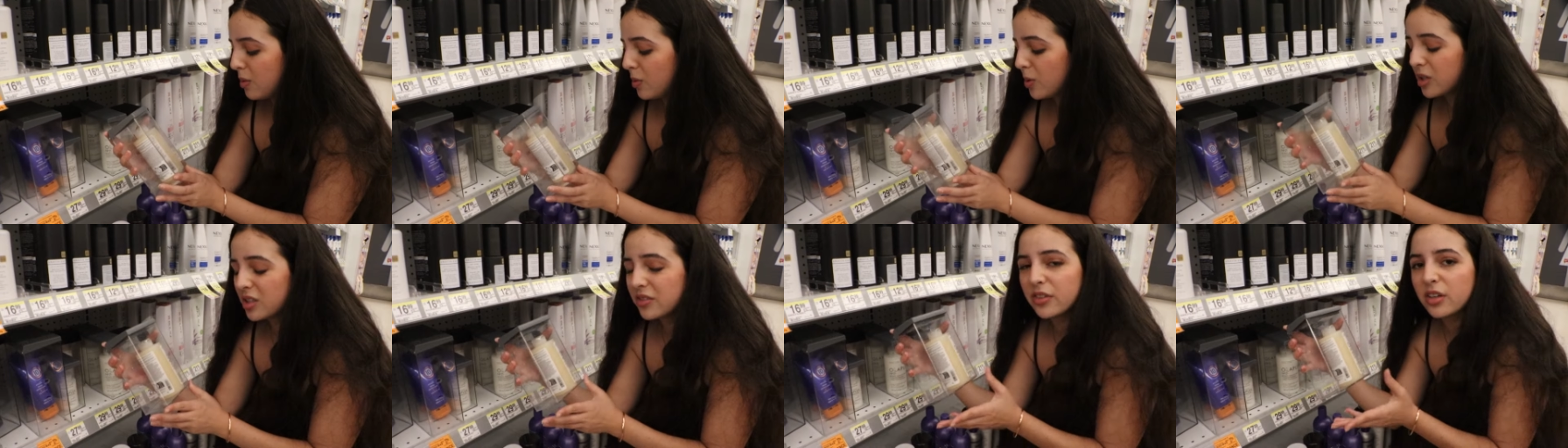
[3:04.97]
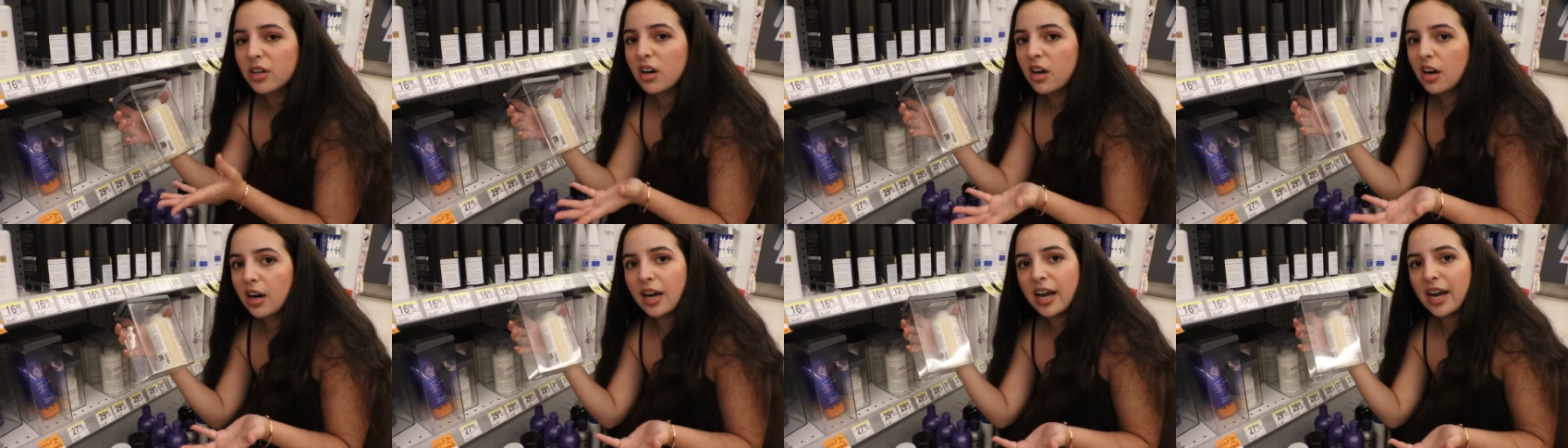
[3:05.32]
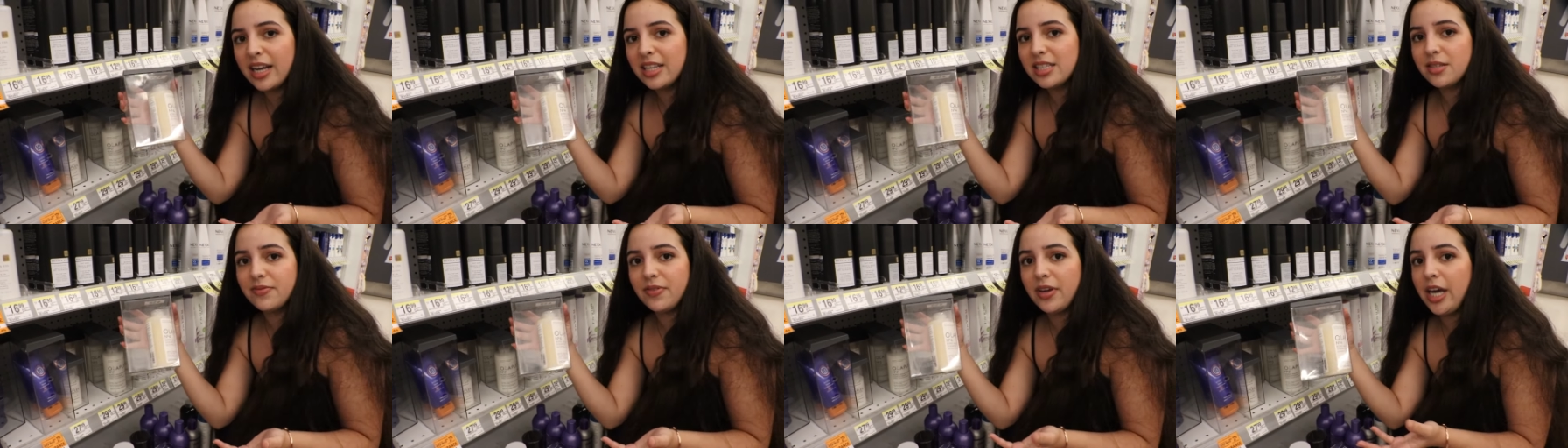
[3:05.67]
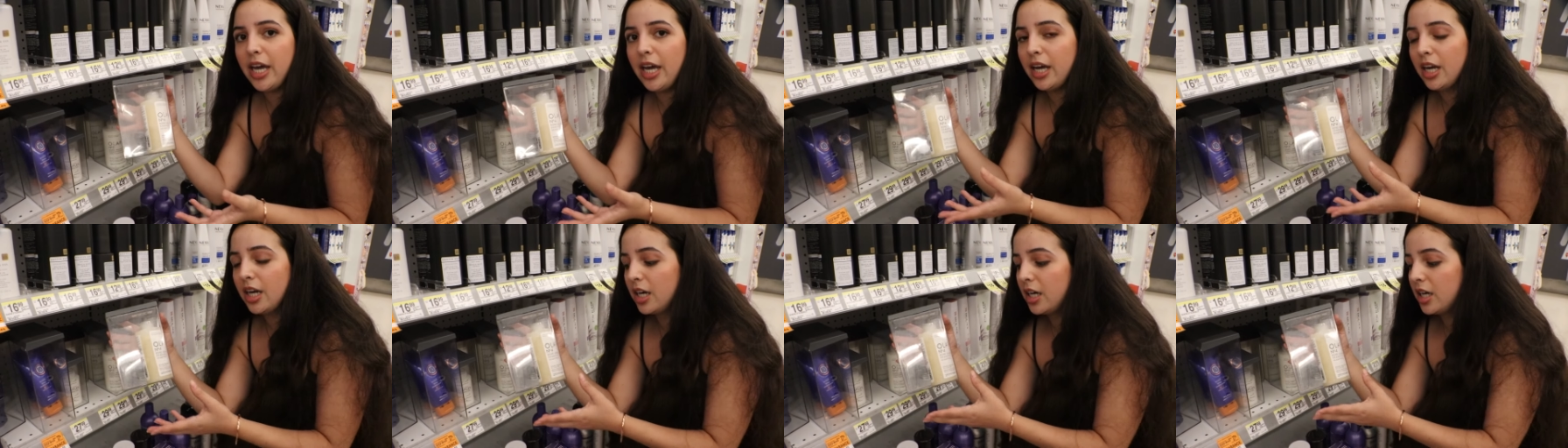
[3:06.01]
works for all kinds of
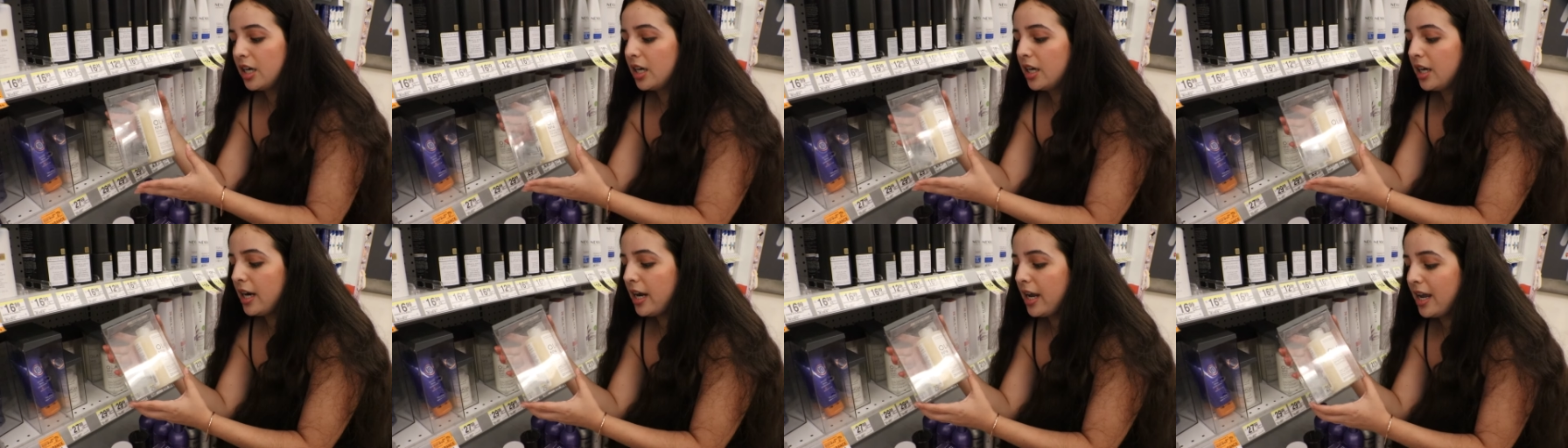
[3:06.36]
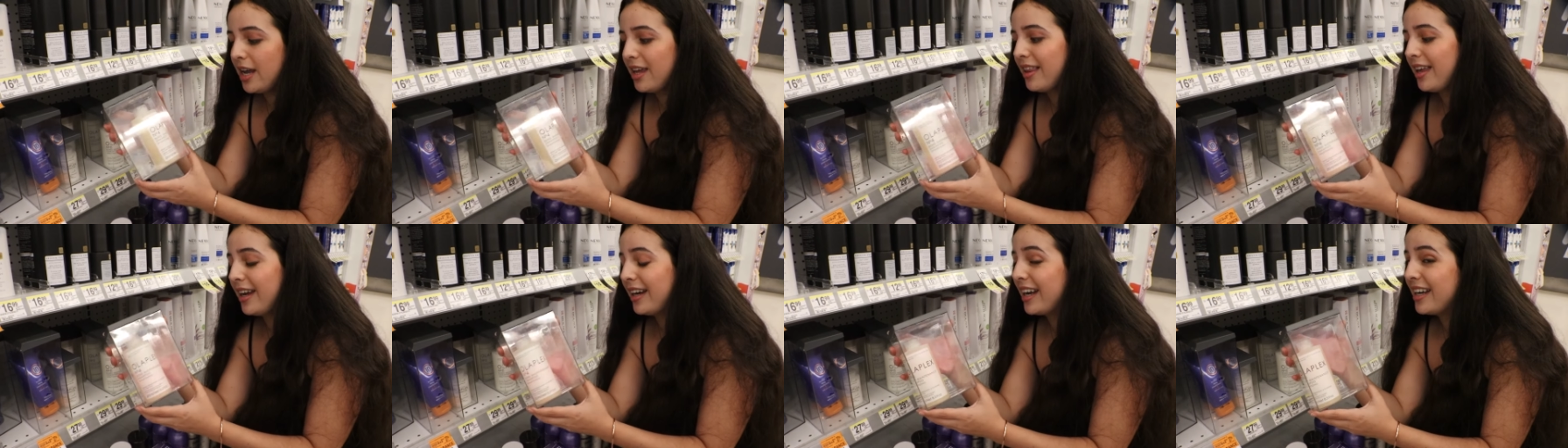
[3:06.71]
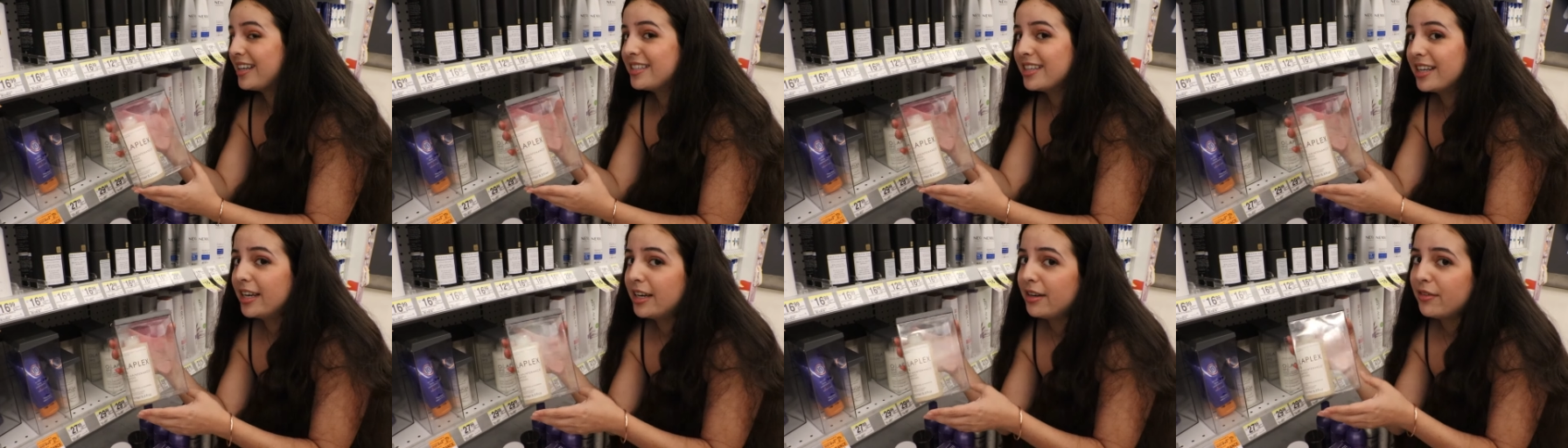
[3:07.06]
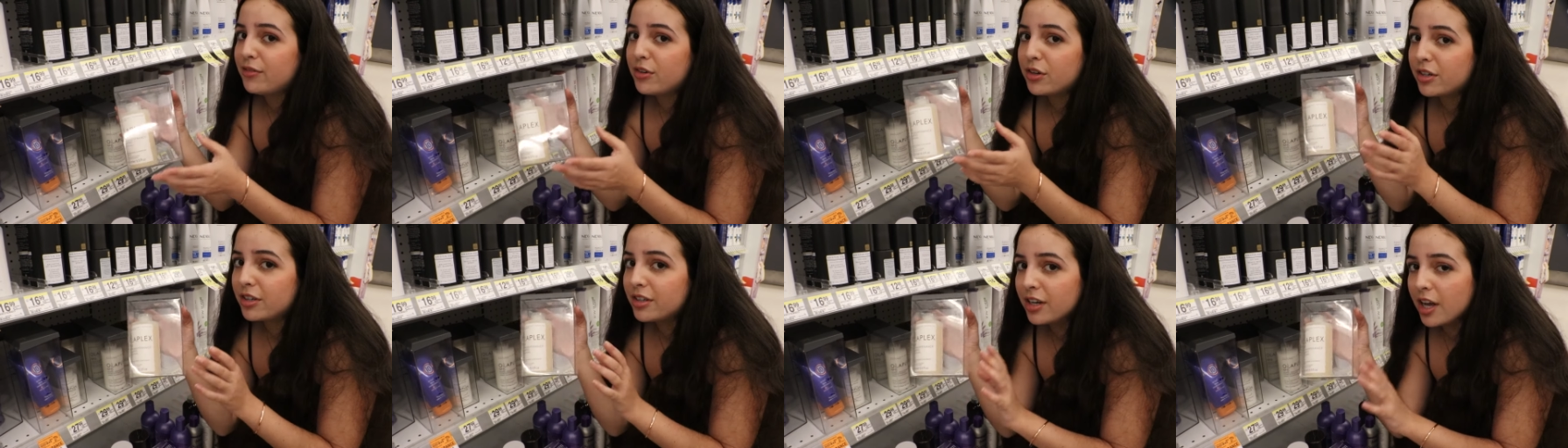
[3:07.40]
hair, and like I said,
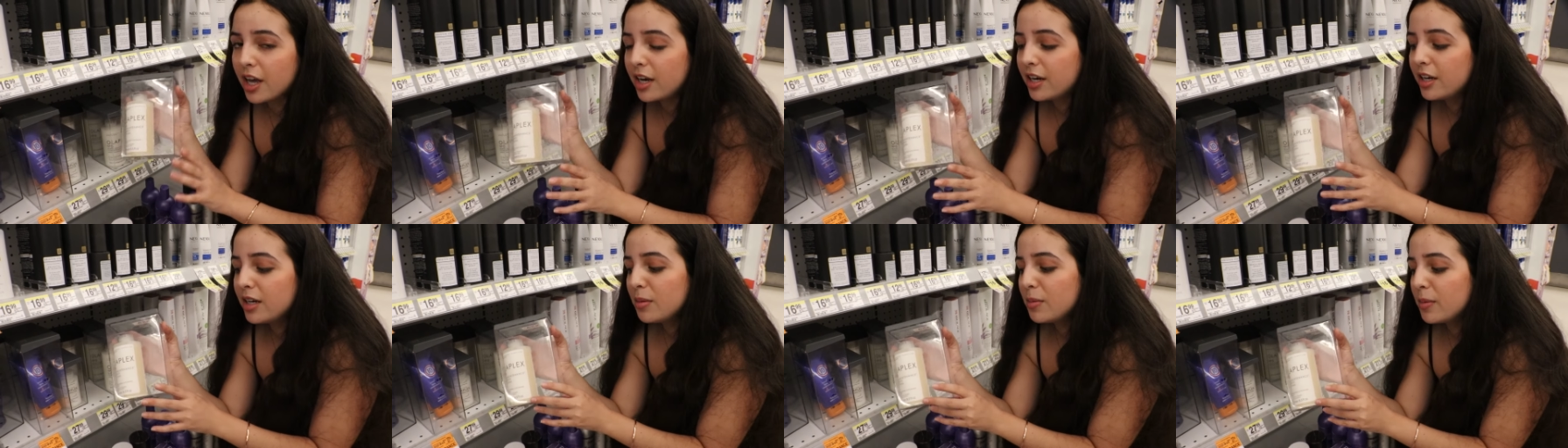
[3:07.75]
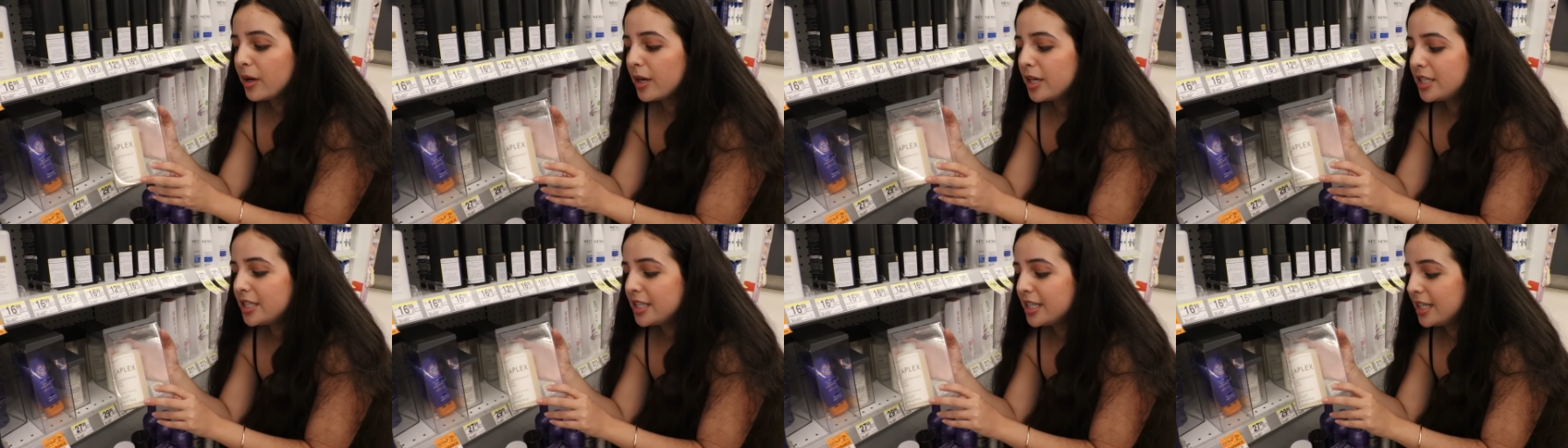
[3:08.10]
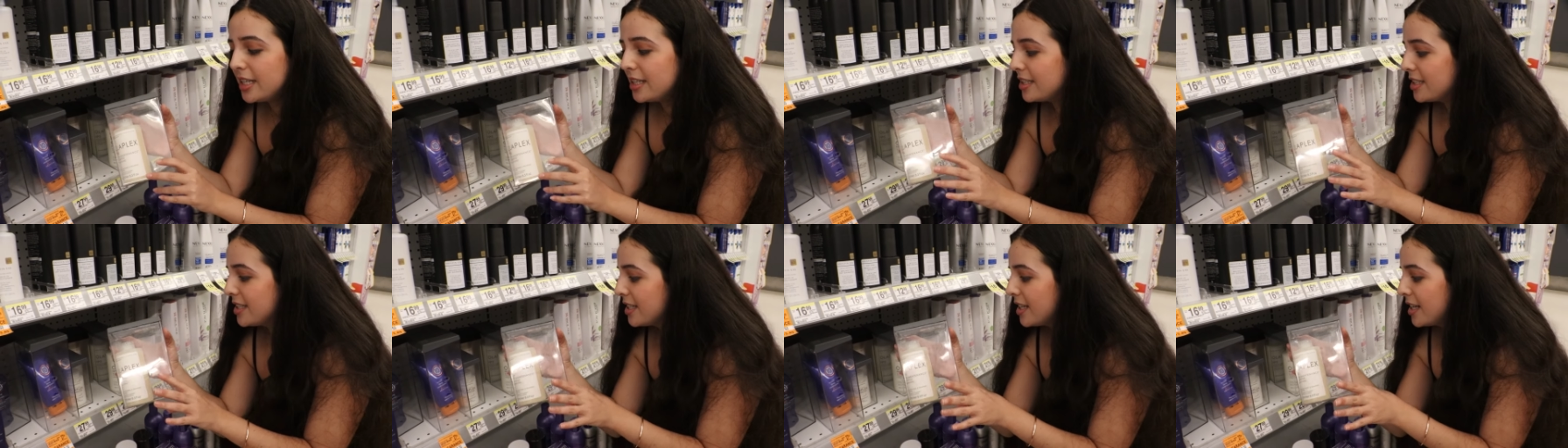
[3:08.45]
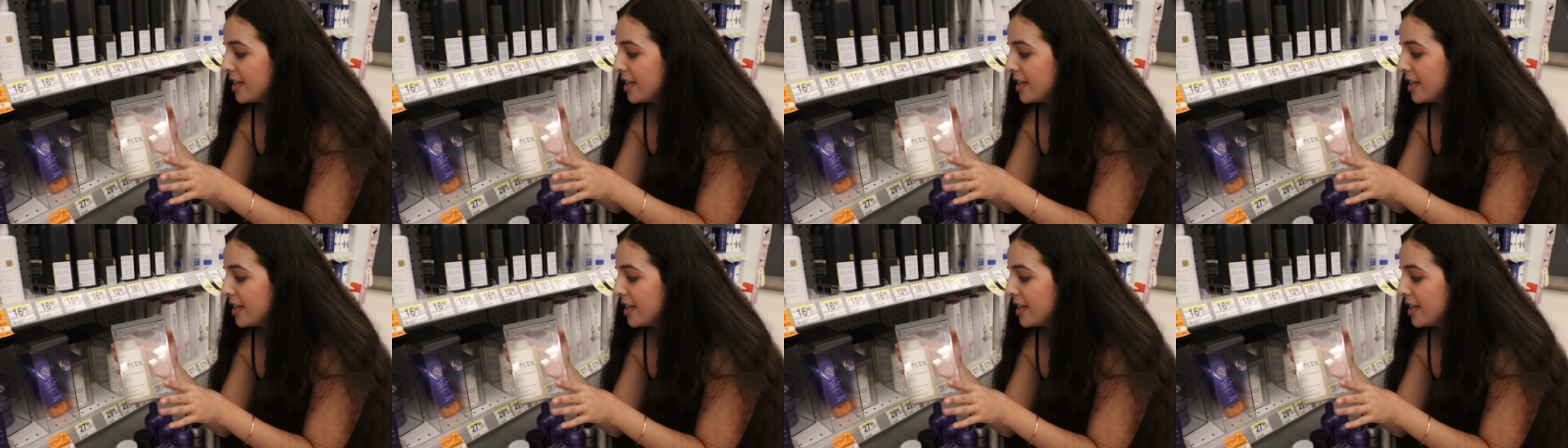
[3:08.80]
if you're not in a budget,